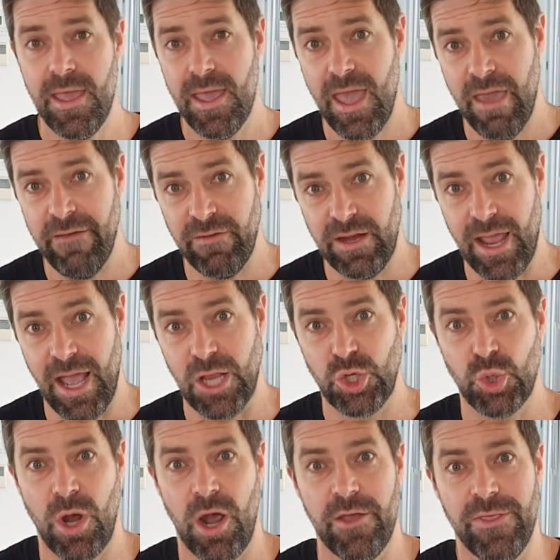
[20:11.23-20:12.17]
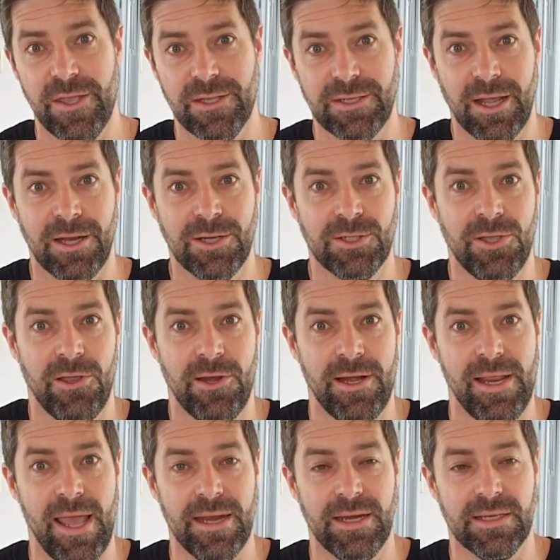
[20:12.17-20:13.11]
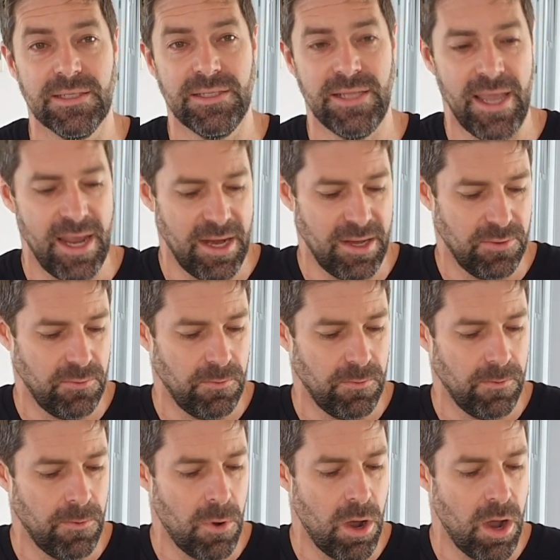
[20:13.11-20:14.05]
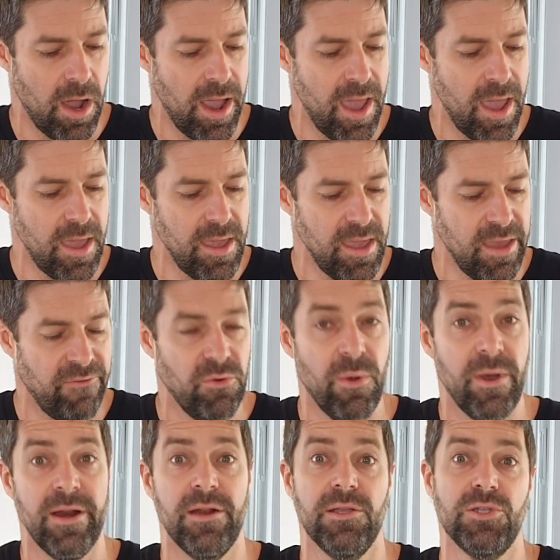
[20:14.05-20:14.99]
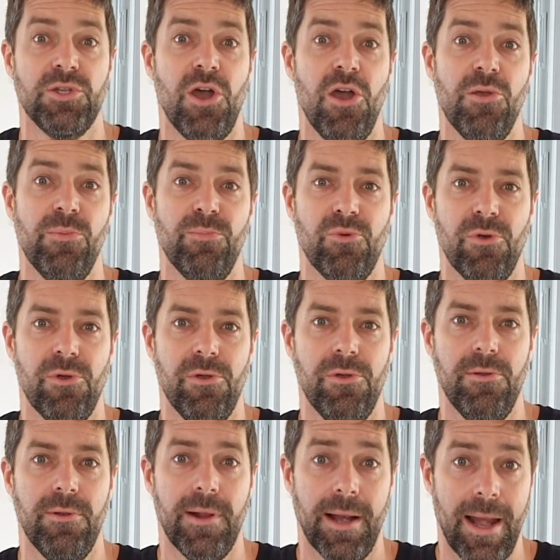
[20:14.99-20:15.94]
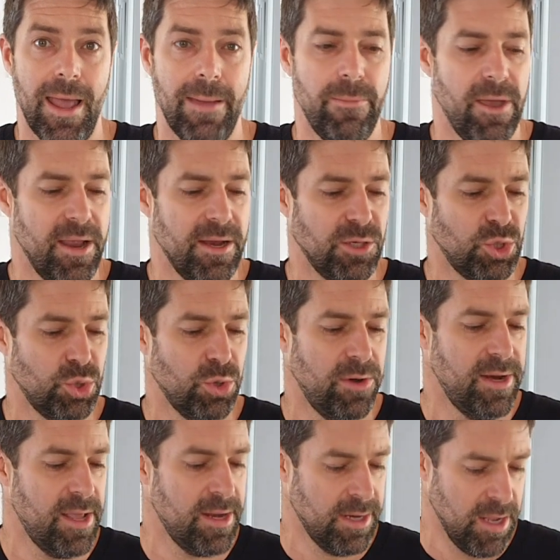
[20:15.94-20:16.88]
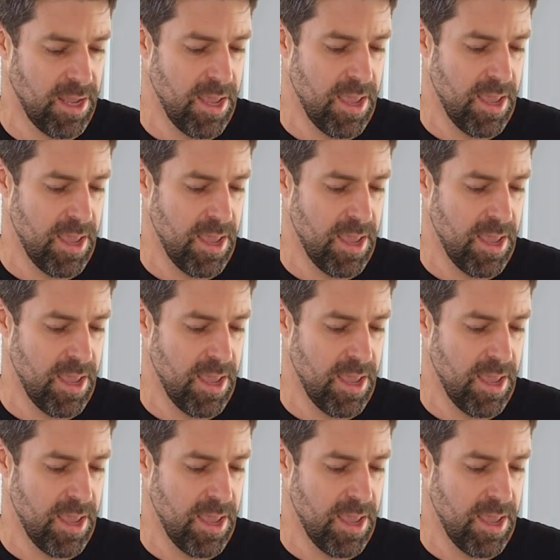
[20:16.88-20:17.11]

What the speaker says: having now tried this, I can certainly understand why everyone at his homebrew club enjoyed it.